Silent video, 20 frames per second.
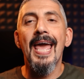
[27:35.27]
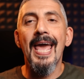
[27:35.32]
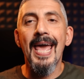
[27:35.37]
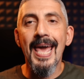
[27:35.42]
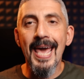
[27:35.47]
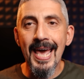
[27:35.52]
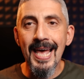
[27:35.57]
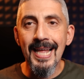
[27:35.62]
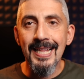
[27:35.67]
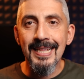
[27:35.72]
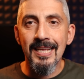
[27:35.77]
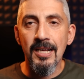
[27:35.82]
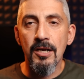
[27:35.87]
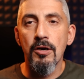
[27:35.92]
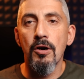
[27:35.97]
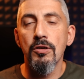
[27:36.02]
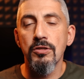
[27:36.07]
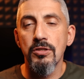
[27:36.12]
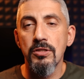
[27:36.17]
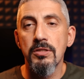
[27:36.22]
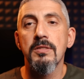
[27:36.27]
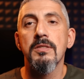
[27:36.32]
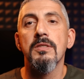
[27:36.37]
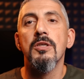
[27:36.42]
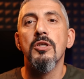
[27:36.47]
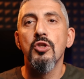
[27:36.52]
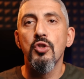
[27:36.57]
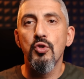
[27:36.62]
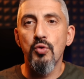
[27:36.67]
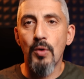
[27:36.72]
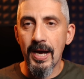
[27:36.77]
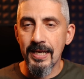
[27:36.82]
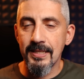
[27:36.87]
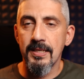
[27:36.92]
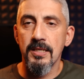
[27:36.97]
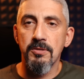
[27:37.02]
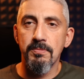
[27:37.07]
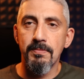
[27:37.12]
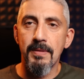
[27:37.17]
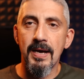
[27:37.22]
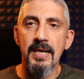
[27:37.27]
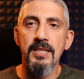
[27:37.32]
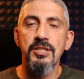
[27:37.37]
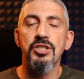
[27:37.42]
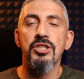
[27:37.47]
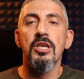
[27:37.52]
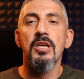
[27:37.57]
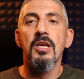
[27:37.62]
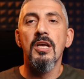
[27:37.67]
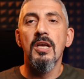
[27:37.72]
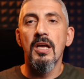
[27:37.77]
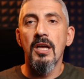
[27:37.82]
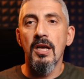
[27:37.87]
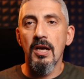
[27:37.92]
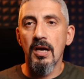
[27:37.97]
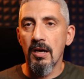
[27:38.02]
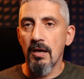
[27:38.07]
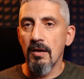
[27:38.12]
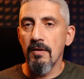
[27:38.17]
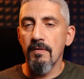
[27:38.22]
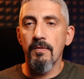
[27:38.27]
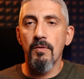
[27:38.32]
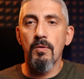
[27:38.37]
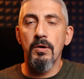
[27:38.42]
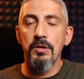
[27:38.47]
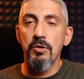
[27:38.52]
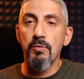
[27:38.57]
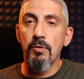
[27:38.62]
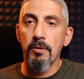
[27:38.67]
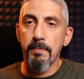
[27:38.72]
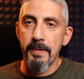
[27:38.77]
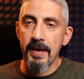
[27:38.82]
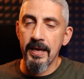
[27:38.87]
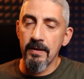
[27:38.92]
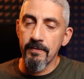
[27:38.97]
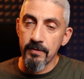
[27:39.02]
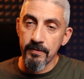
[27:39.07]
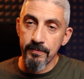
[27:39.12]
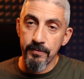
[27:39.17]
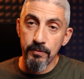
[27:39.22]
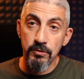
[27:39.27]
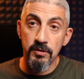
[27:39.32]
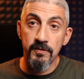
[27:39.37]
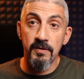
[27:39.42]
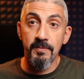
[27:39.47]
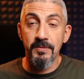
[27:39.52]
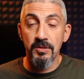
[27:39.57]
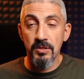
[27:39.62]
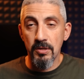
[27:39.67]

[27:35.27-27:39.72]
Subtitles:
and costs twice as much of what you were paying for Fujifilm.